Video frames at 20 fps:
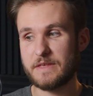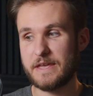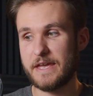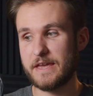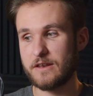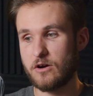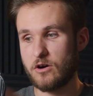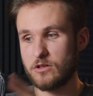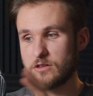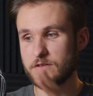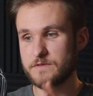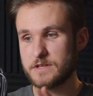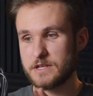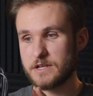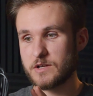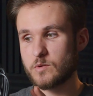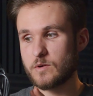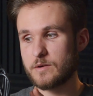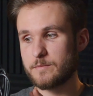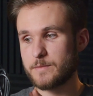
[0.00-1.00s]
and all of the
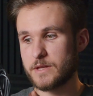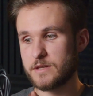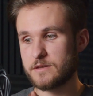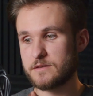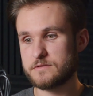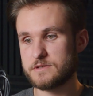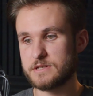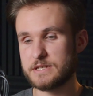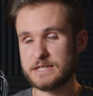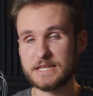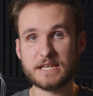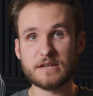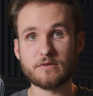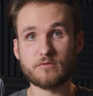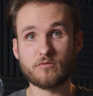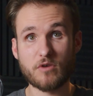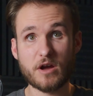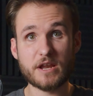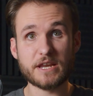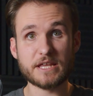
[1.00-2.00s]
equipment to get it
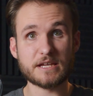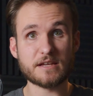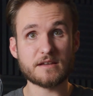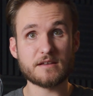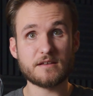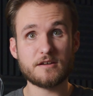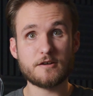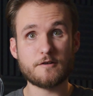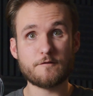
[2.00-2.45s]
running